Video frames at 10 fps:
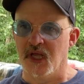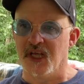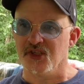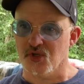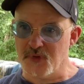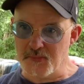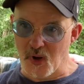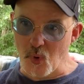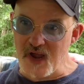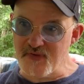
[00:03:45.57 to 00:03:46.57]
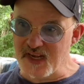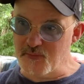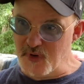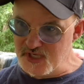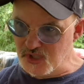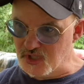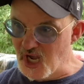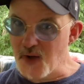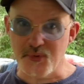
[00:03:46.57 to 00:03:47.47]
So me and my wife had to basically up